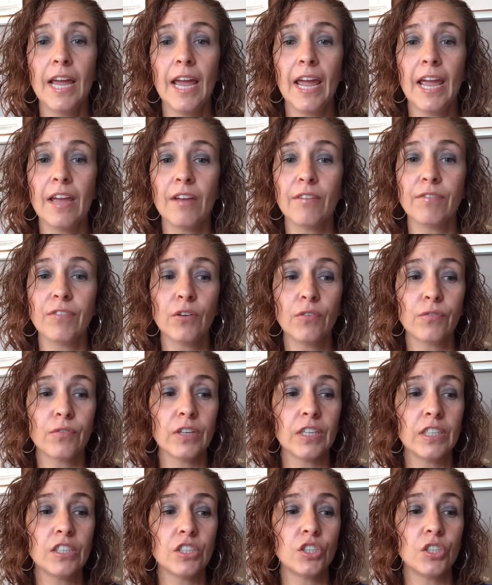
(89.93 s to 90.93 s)
And feel
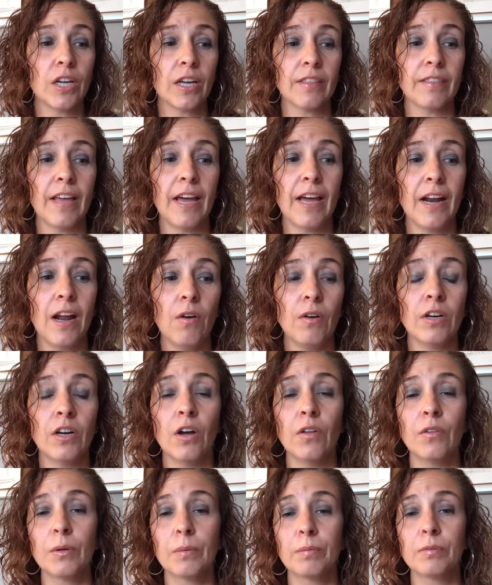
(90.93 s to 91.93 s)
free to check that out and
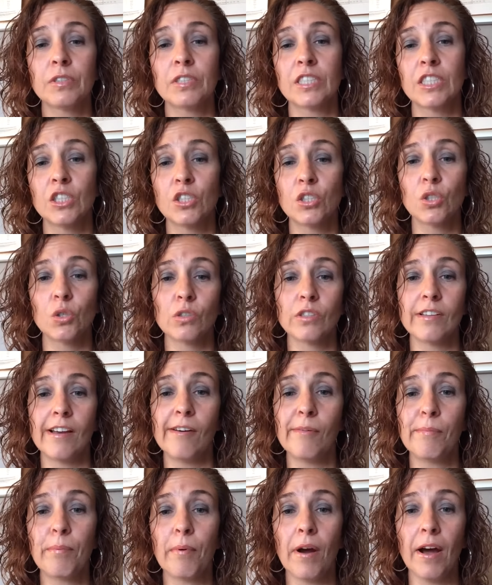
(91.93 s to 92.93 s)
other Skin So
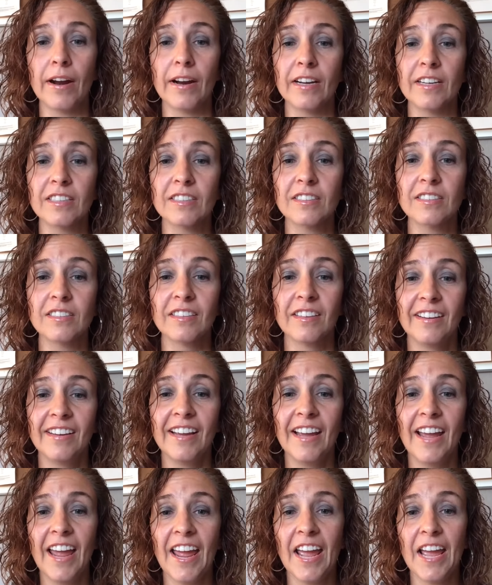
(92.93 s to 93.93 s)
Soft products.
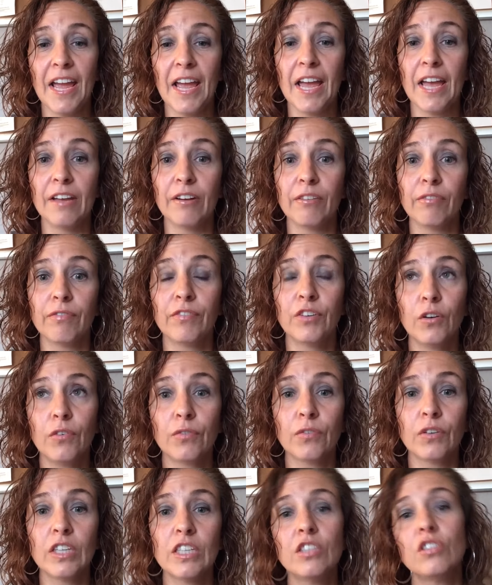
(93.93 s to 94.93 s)
And feel
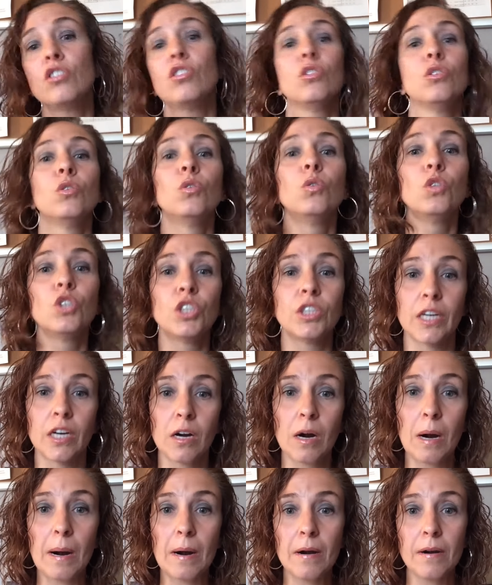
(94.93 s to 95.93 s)
free to
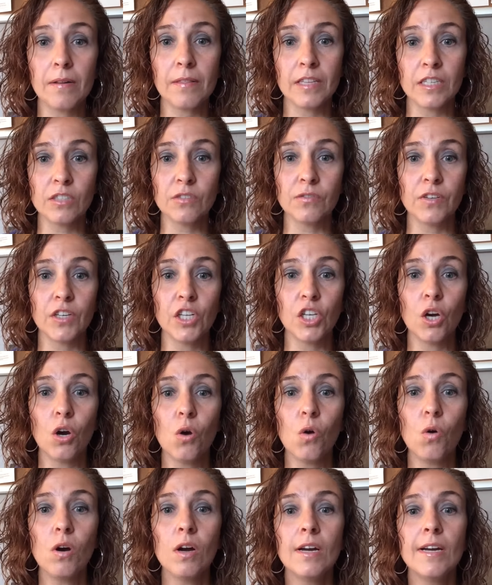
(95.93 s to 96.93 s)
share this
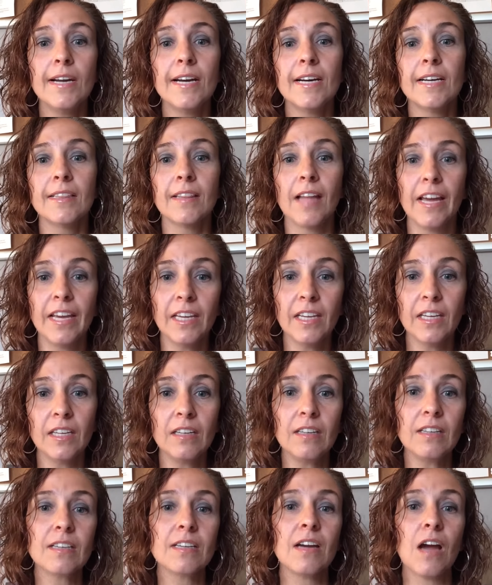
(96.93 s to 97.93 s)
video, like
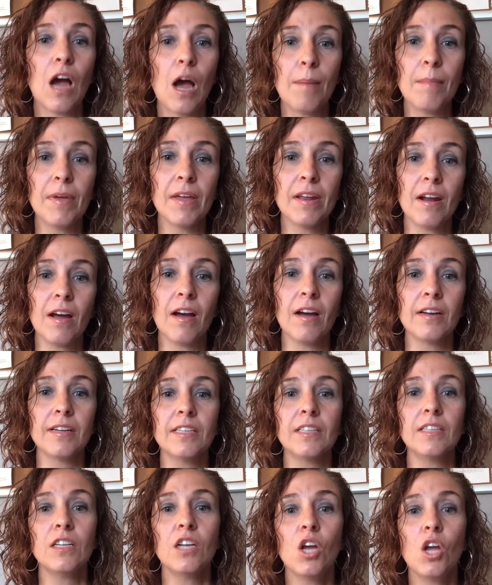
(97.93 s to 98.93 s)
it, comment on
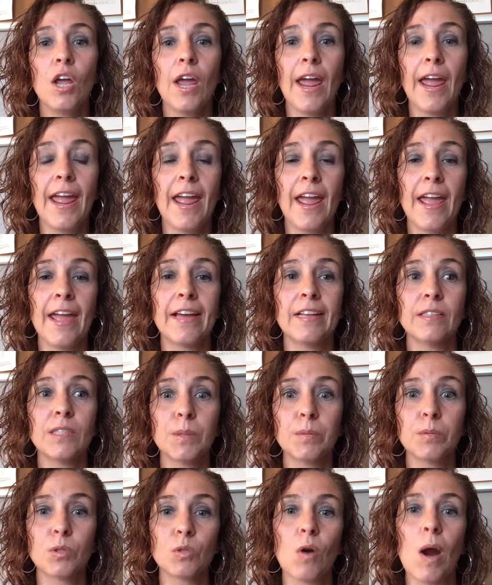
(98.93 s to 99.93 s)
it, and
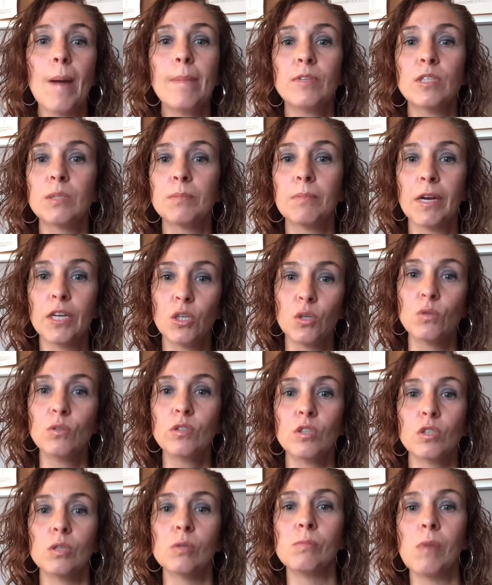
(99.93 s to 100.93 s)
subscribe to my
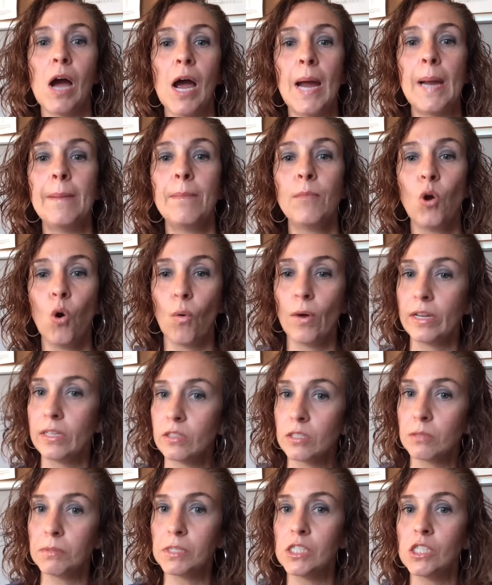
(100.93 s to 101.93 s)
YouTube. I'm going
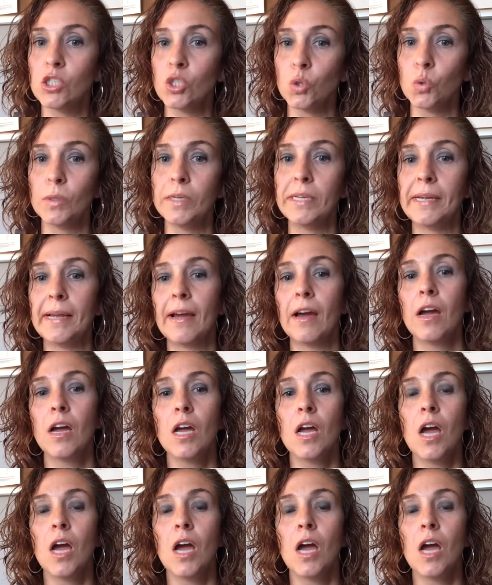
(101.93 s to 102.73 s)
to be doing